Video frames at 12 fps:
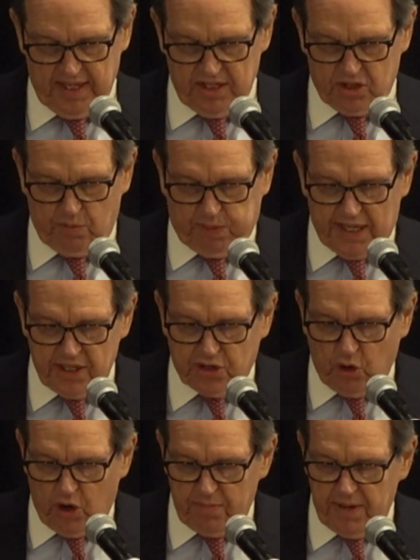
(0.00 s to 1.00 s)
So please
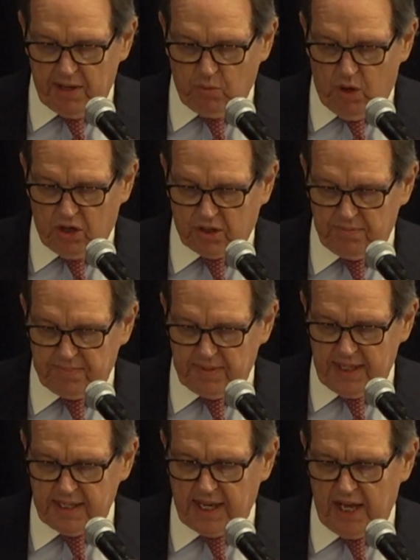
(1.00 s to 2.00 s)
join me in
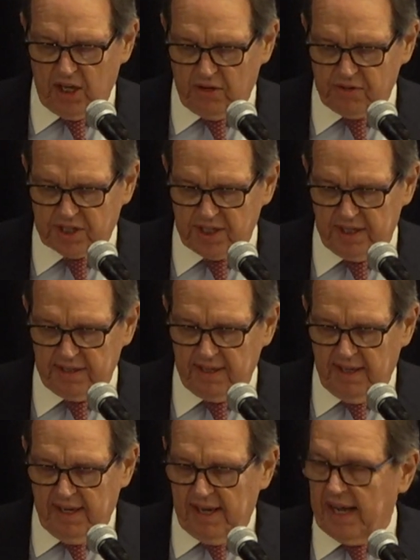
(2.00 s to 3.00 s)
welcoming Harrison
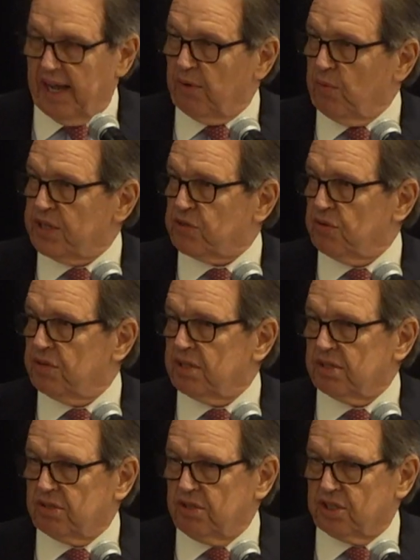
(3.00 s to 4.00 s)
and Richard
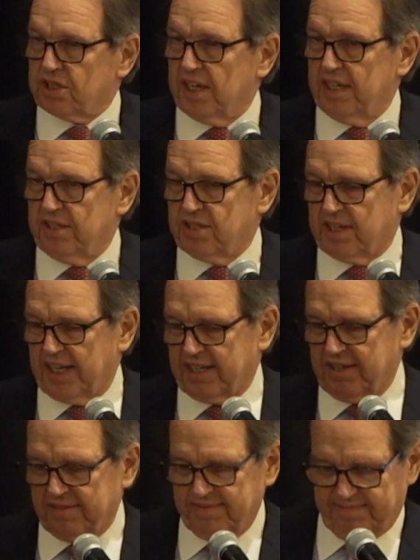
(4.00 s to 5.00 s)
to the stage. Thank you.